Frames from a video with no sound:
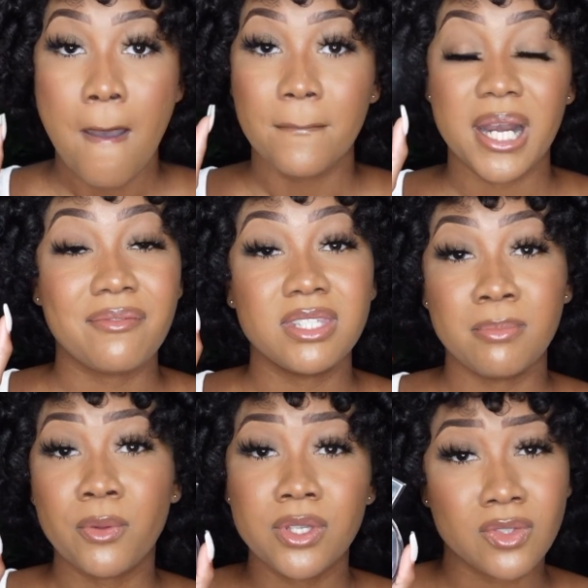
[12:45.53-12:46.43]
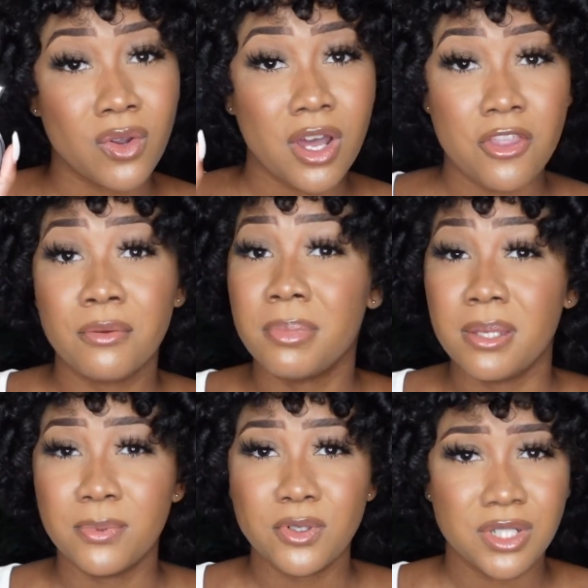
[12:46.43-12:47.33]
but I've smelled this on other
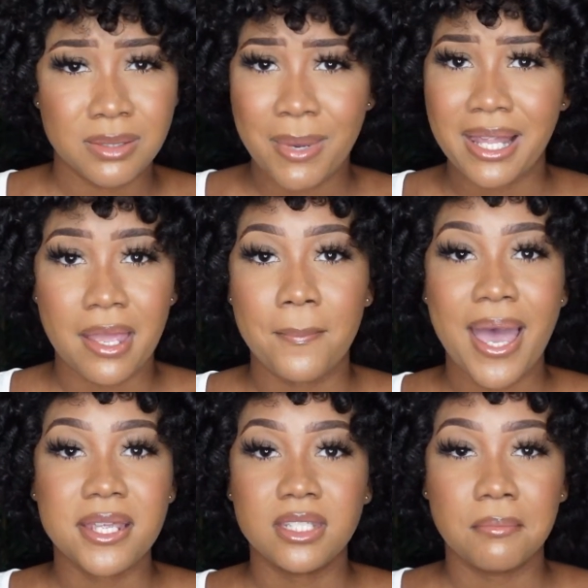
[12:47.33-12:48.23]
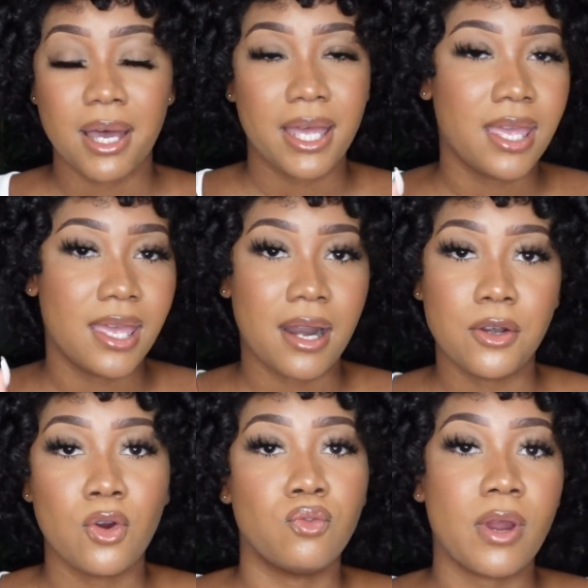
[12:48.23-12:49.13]
people just by like passing by, and I
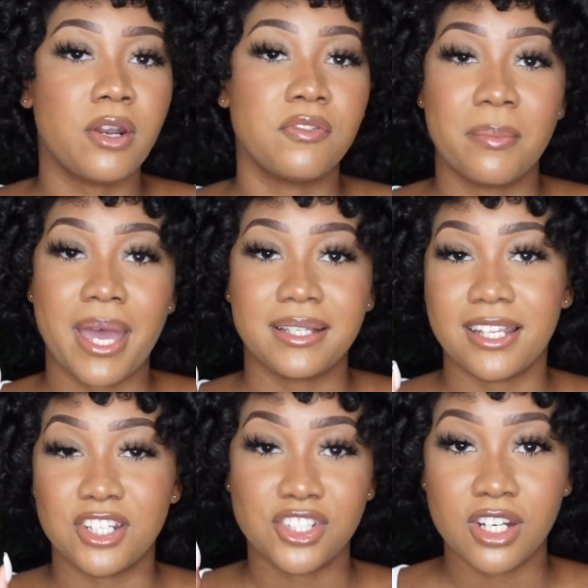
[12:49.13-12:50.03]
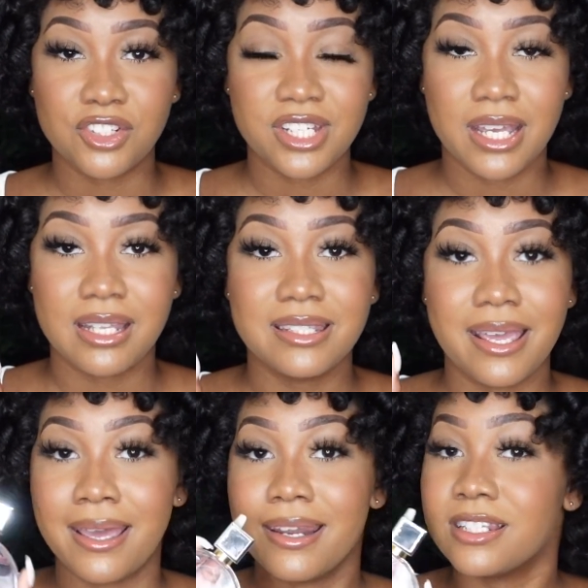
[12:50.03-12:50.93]
know right off the bat that it's Chanel Chance,
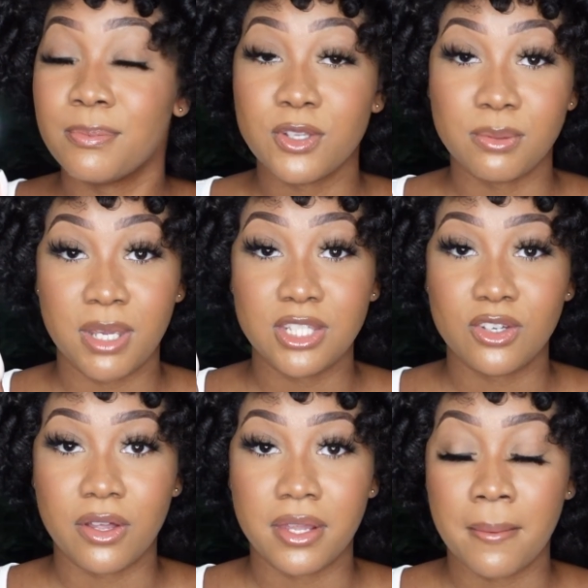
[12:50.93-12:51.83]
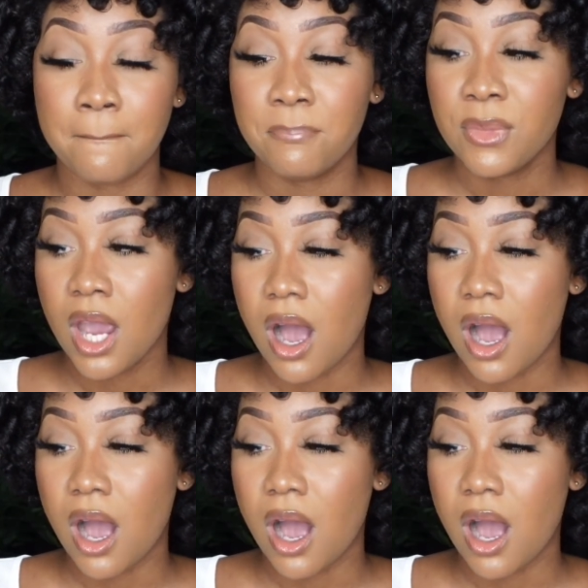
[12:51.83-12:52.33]
and it smells amazing on them.